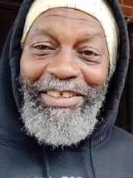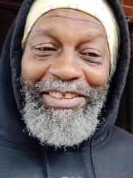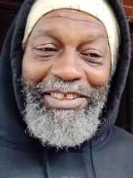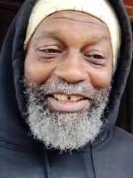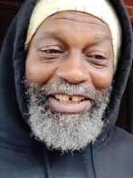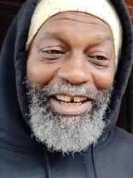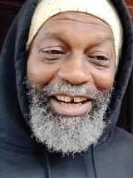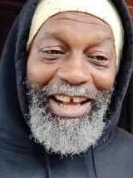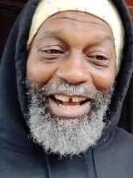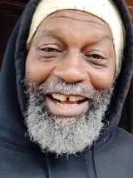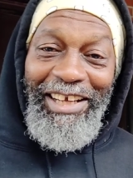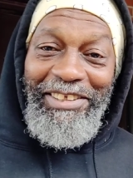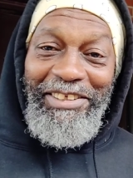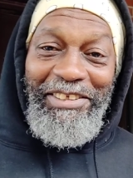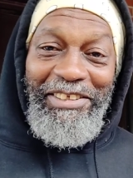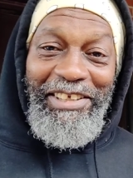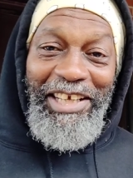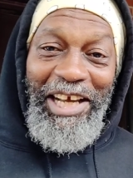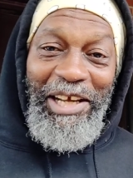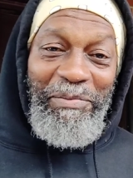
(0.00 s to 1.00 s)
the class
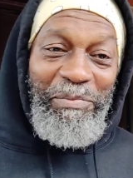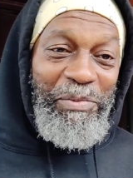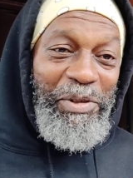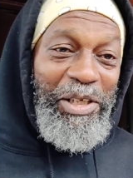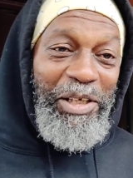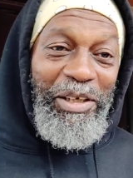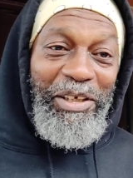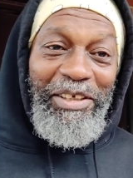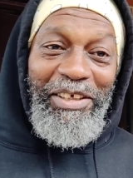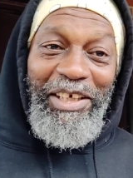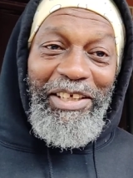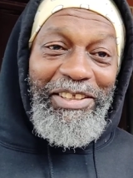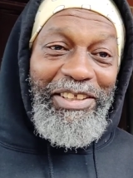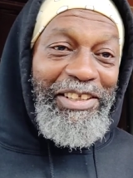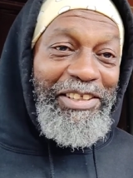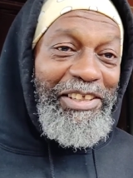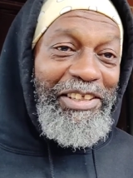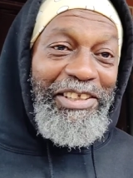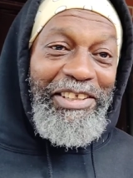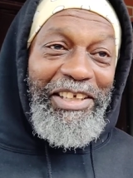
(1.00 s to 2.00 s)
gave me, they
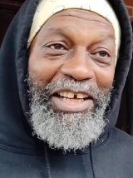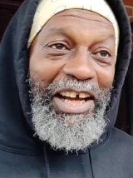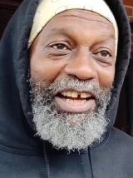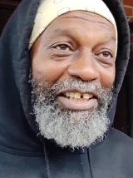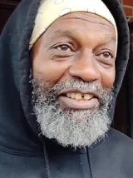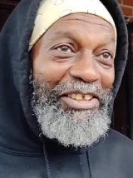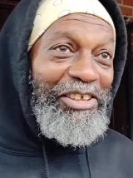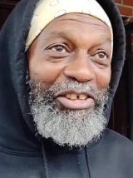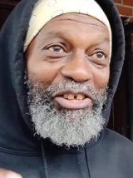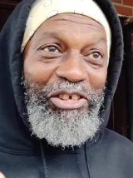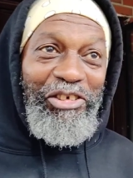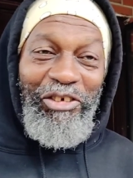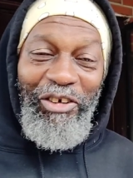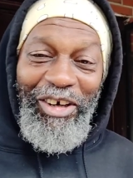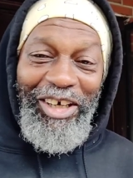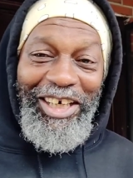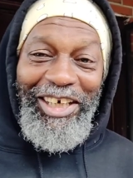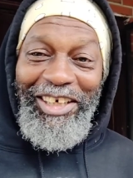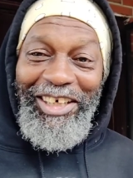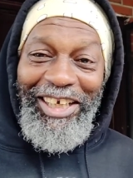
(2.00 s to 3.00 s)
said, this guy is extraordinary.